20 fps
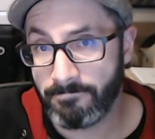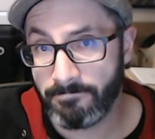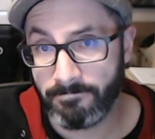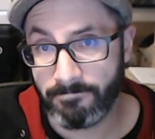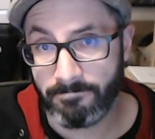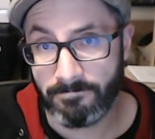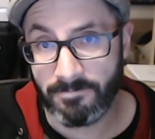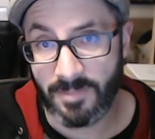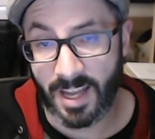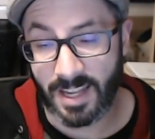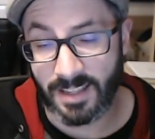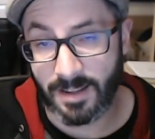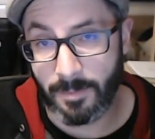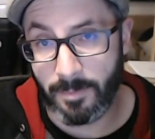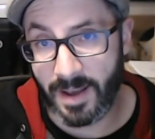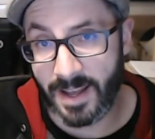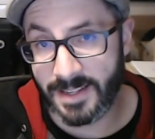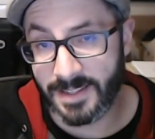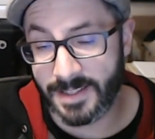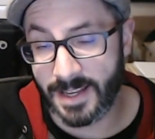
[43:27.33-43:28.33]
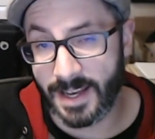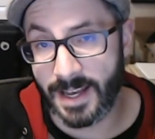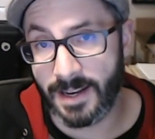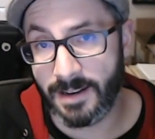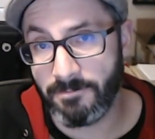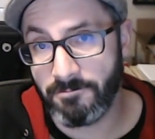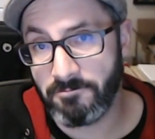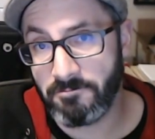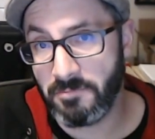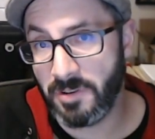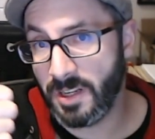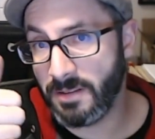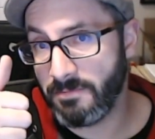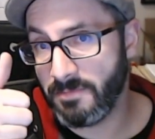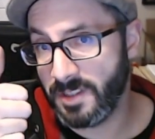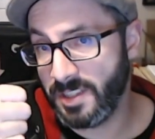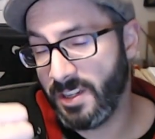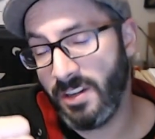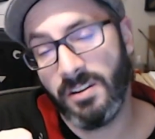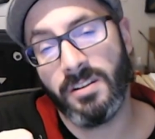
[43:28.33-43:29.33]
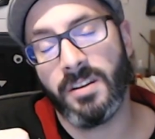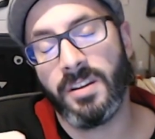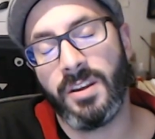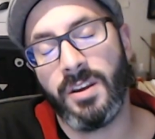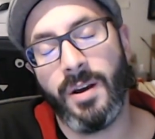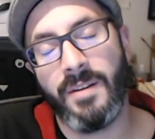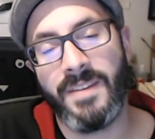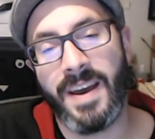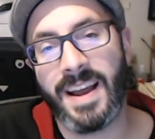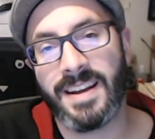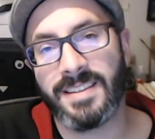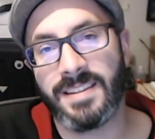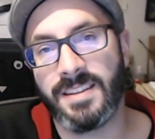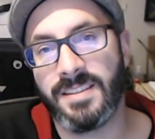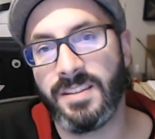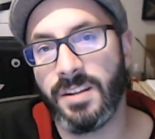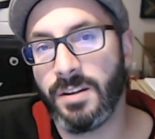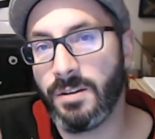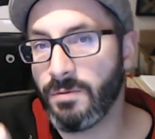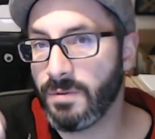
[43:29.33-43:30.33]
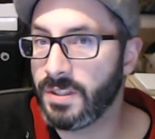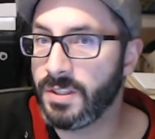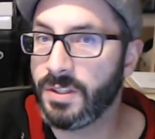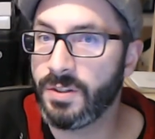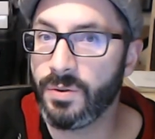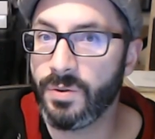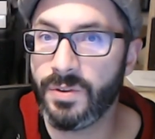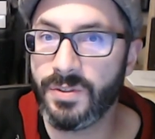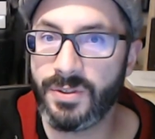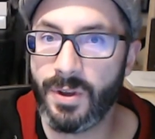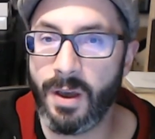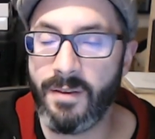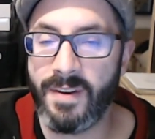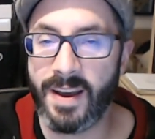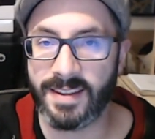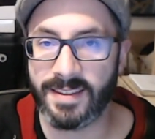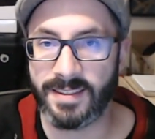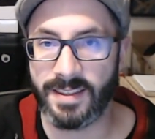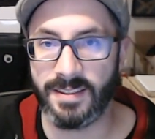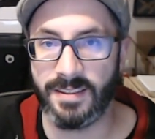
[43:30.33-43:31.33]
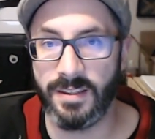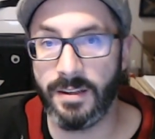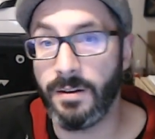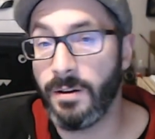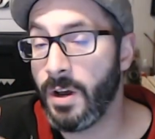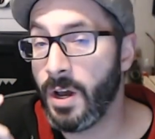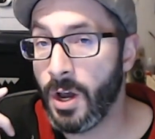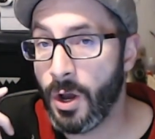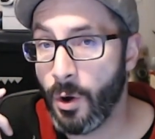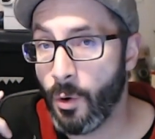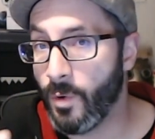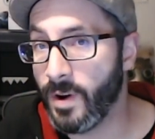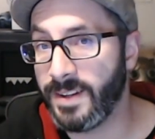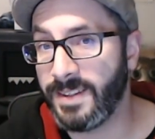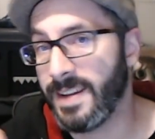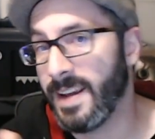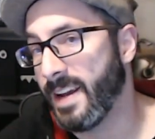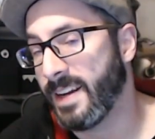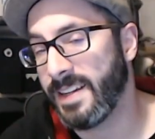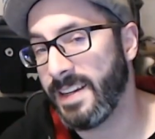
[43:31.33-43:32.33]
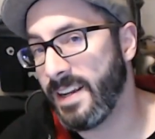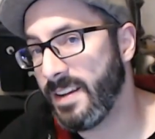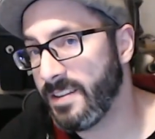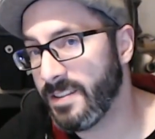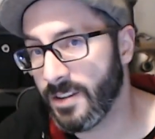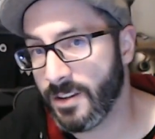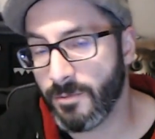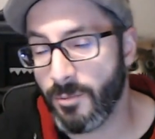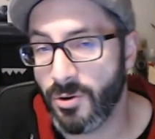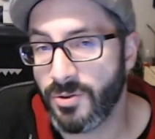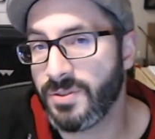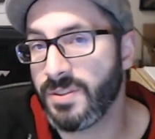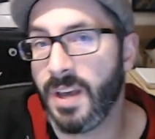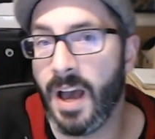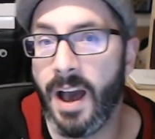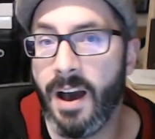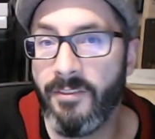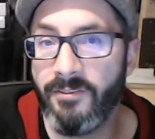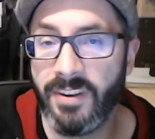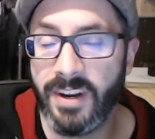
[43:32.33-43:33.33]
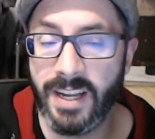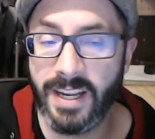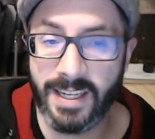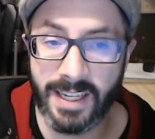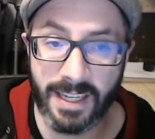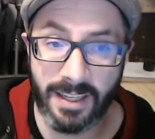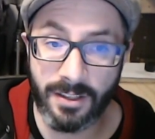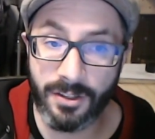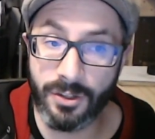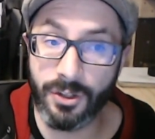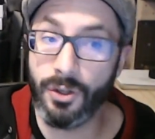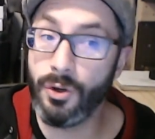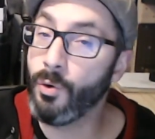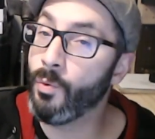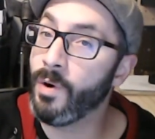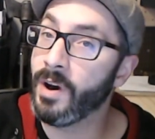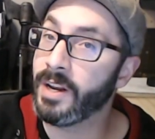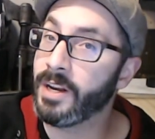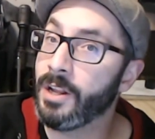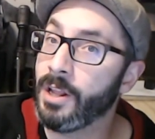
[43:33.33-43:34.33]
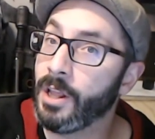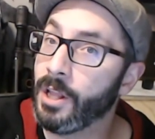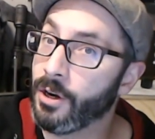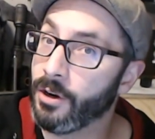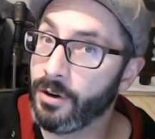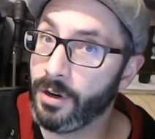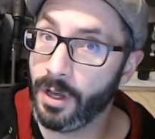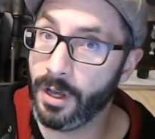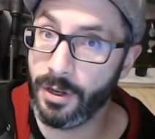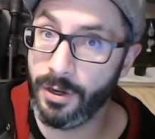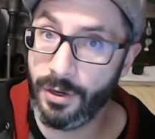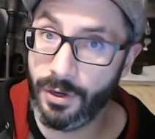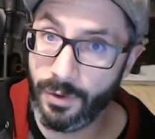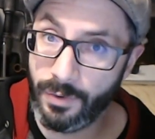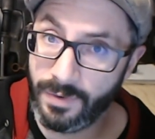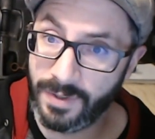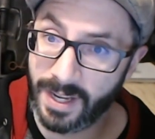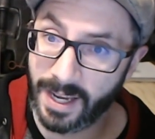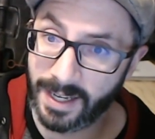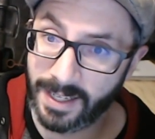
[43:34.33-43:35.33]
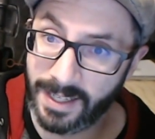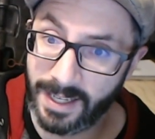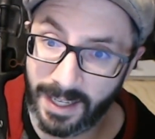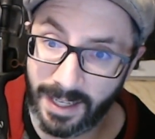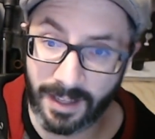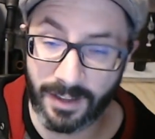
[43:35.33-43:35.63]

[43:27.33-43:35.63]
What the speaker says: That depends on what material you have access to, what tools you have access to, what techniques you're most confident in. Do you want to learn a new technique?